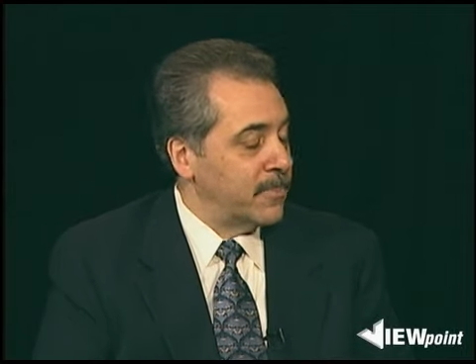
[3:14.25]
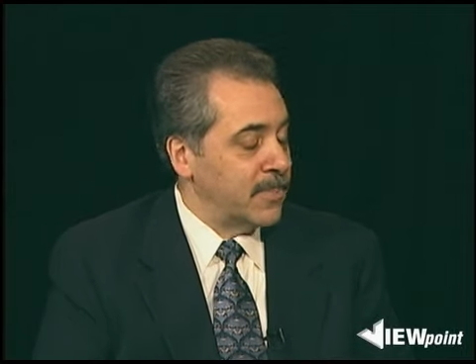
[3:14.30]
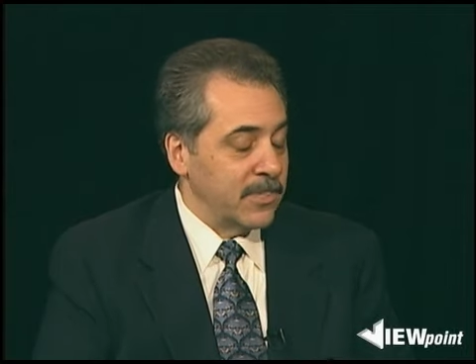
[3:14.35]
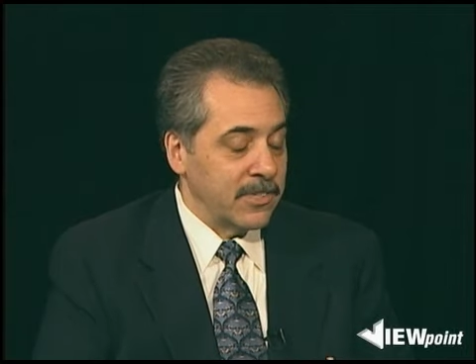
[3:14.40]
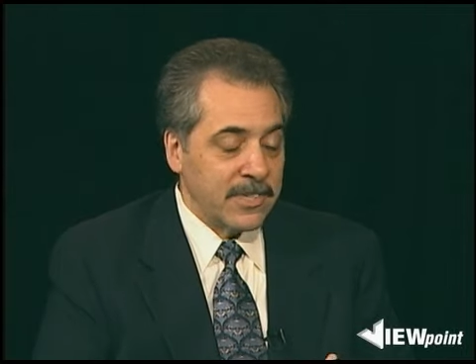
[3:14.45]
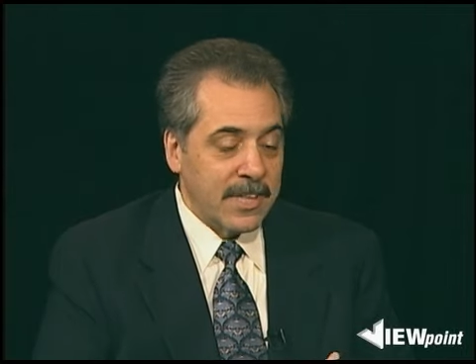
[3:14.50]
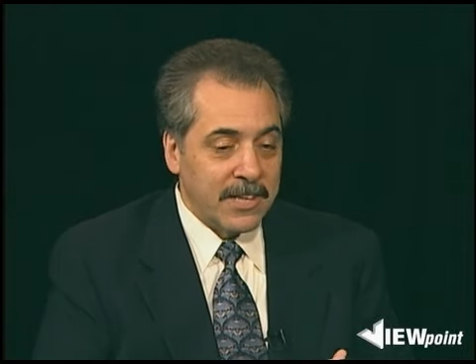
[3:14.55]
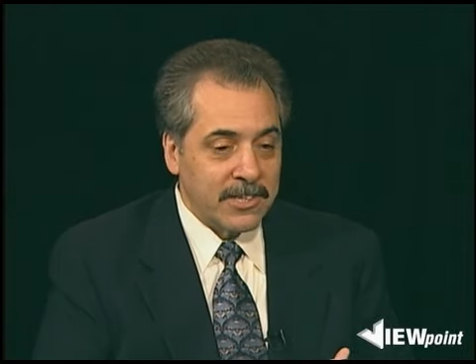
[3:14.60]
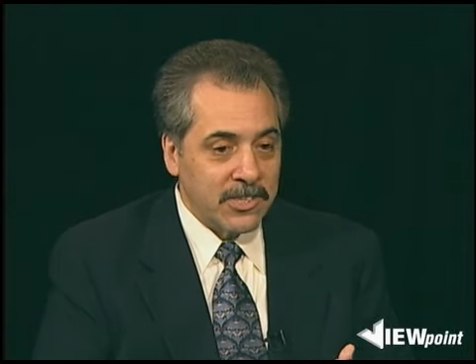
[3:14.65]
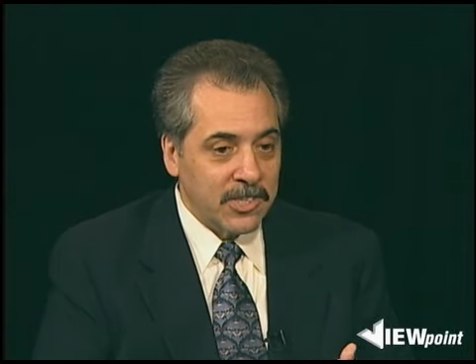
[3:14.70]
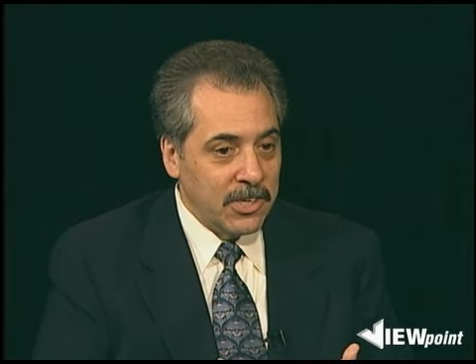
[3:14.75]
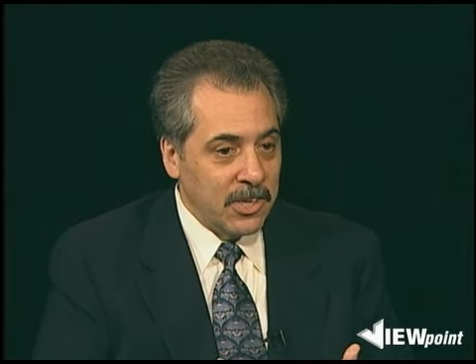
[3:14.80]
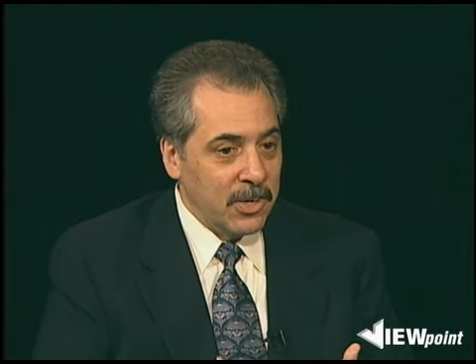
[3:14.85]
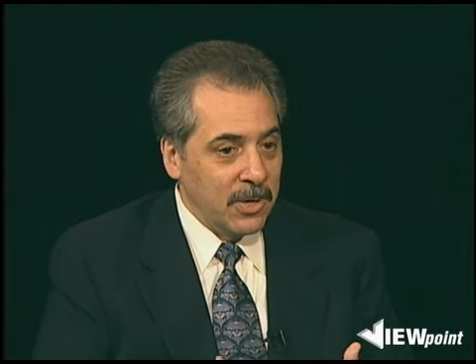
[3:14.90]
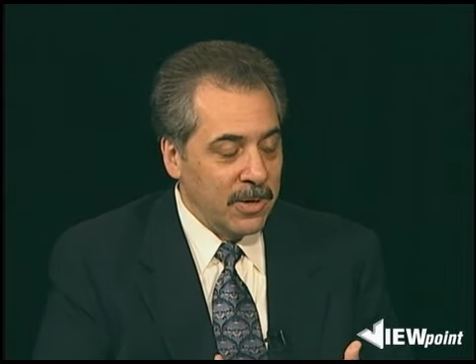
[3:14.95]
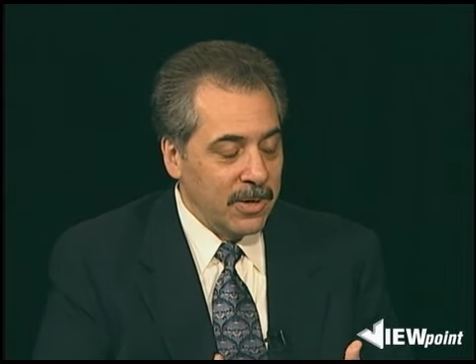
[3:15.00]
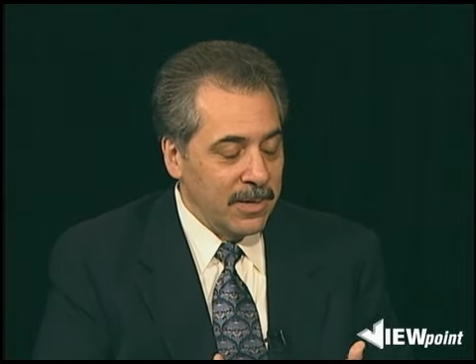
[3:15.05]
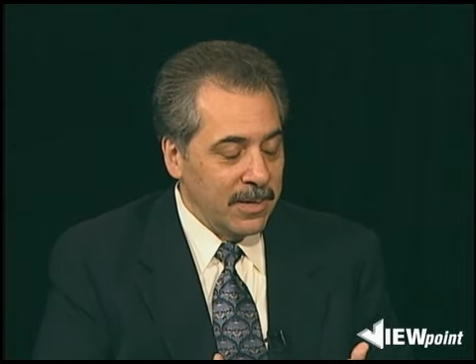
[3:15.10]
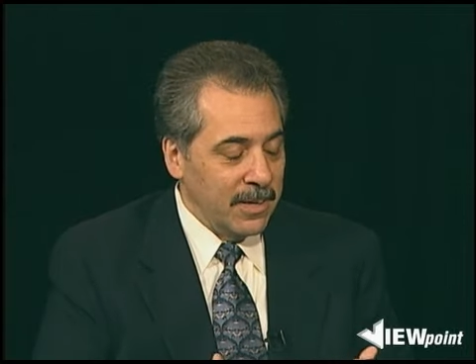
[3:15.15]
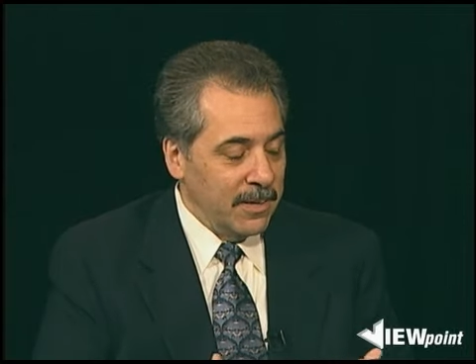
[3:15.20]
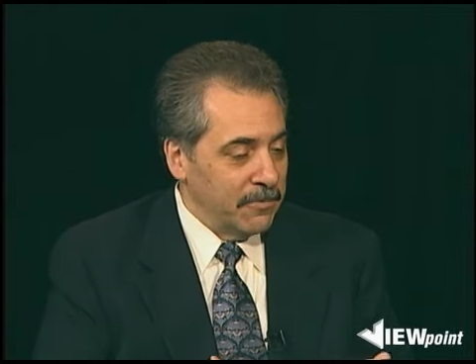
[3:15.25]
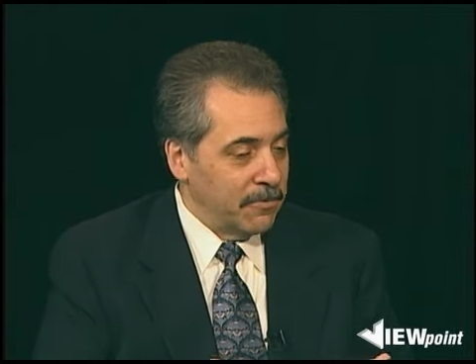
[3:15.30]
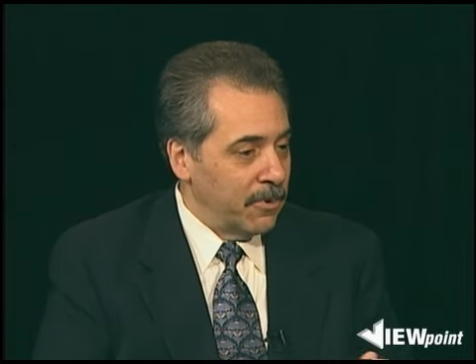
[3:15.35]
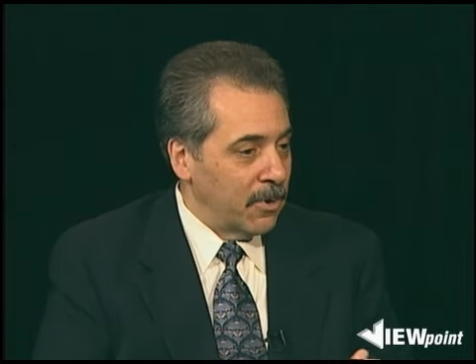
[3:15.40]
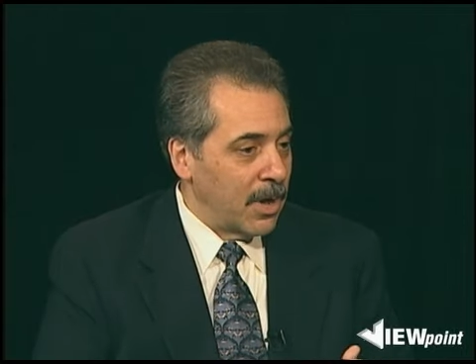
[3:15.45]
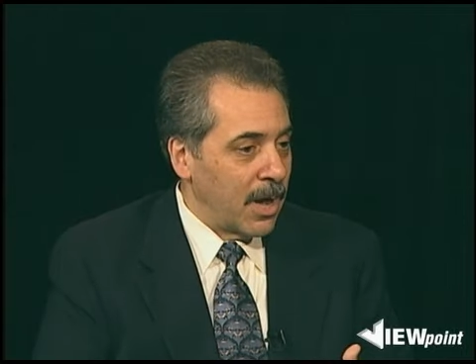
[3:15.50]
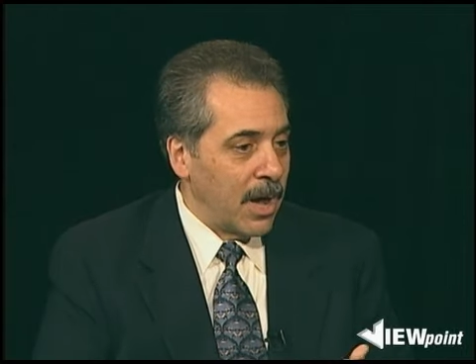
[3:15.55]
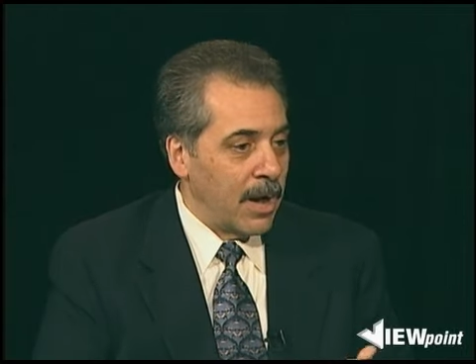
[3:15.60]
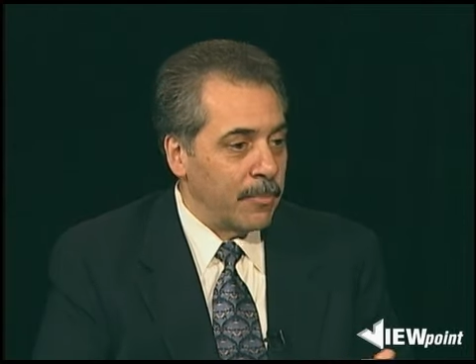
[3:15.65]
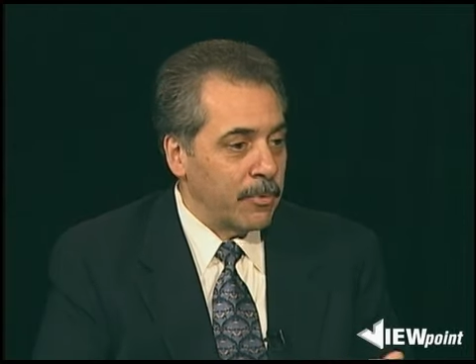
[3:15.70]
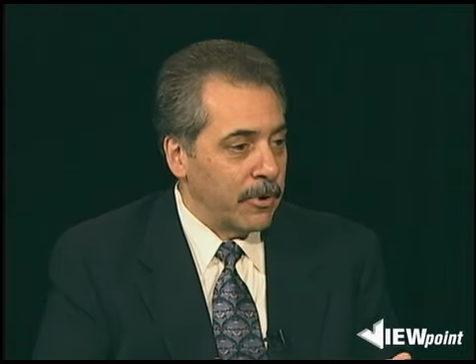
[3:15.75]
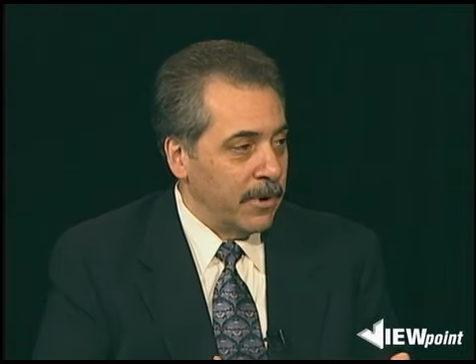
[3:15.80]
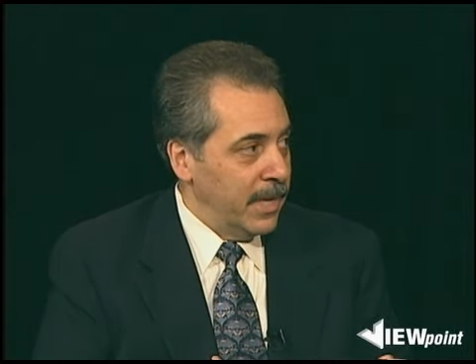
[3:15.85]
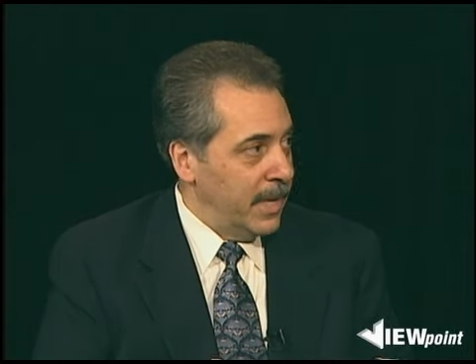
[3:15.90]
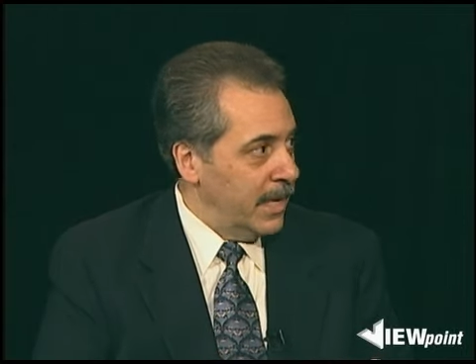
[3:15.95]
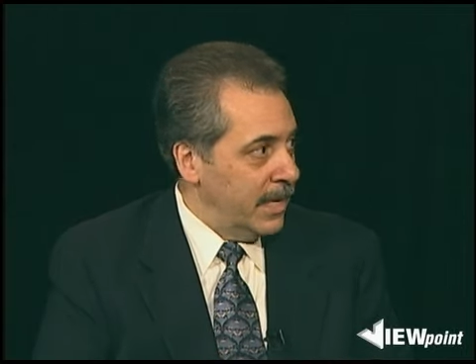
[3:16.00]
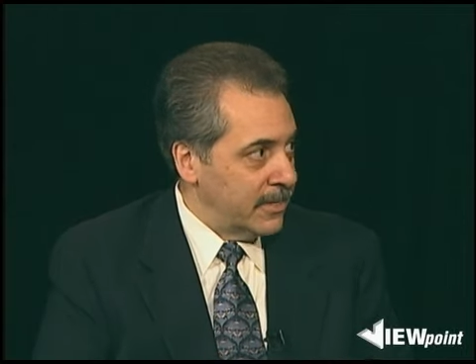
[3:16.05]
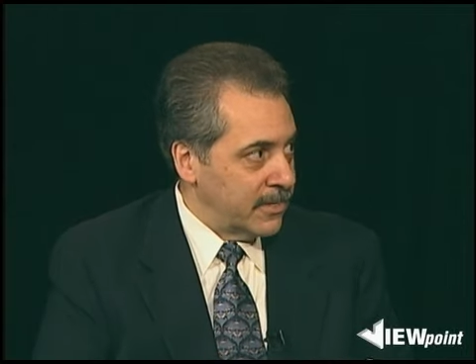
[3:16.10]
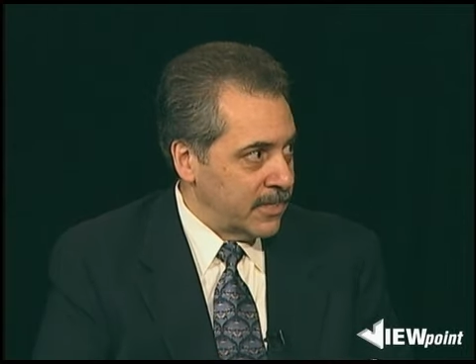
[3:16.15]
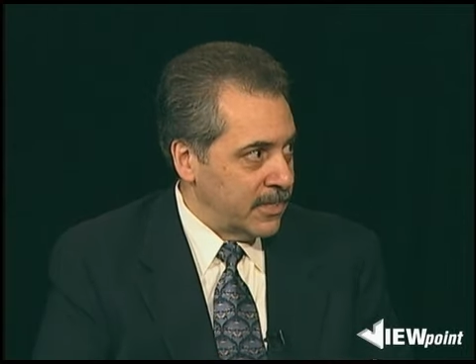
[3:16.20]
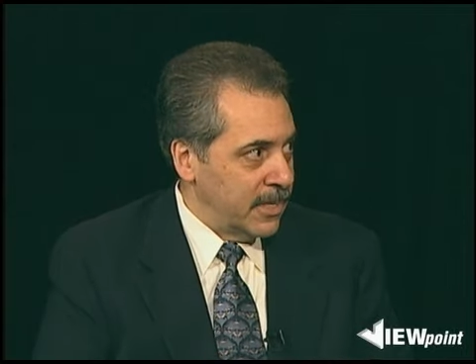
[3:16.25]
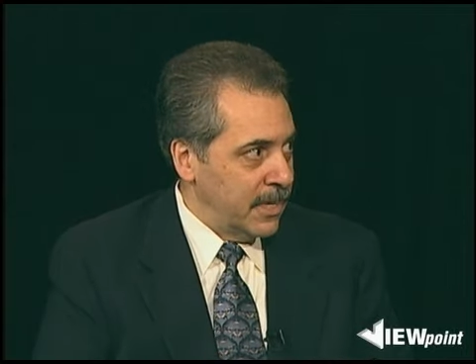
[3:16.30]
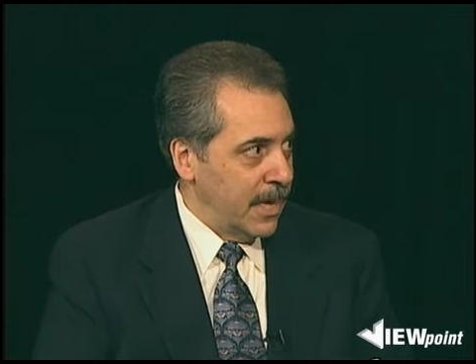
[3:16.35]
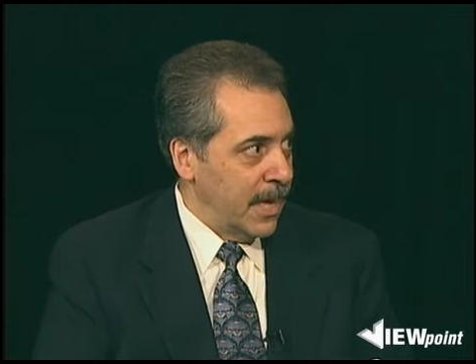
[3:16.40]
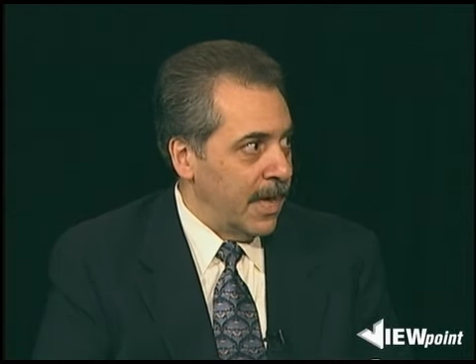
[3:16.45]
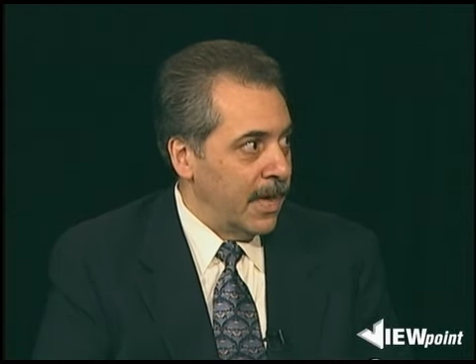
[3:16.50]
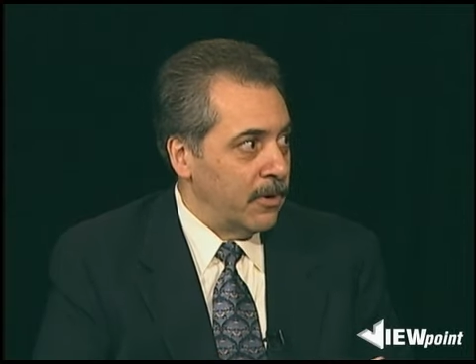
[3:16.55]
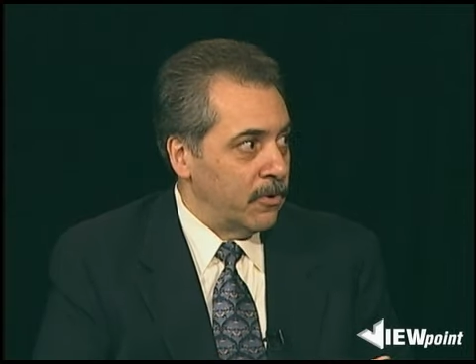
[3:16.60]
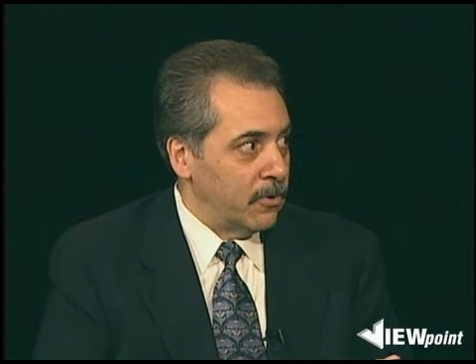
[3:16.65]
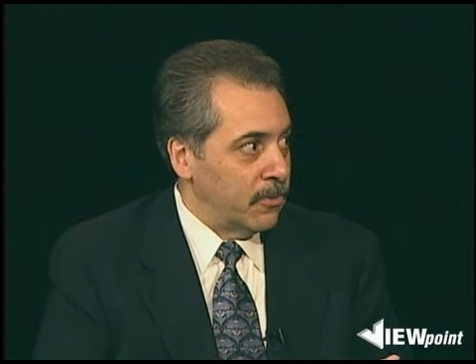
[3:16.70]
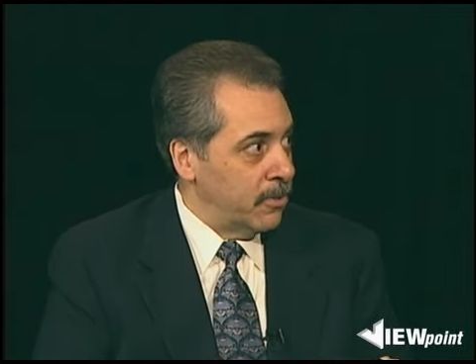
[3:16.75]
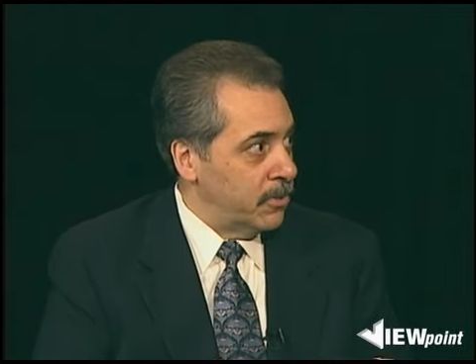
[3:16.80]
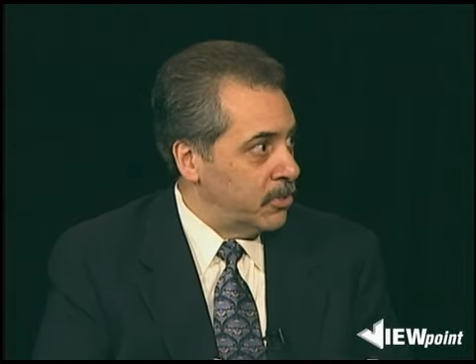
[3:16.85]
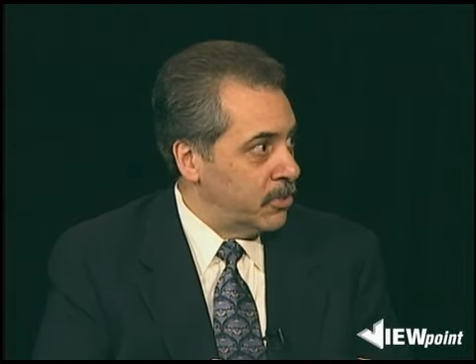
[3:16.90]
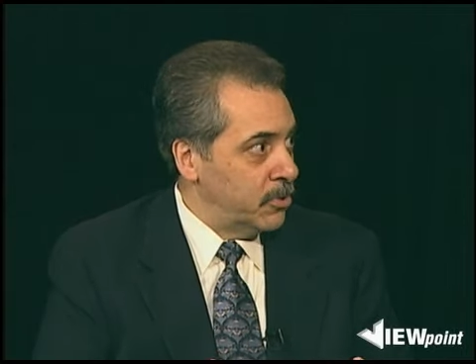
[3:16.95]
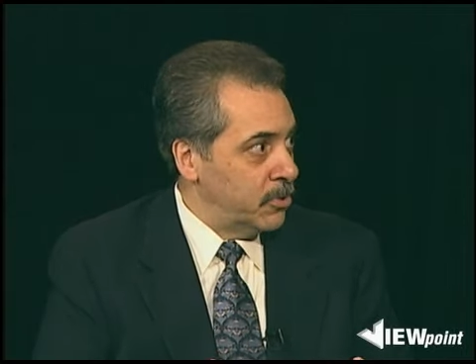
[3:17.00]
since that's the Infocom or NSCA or the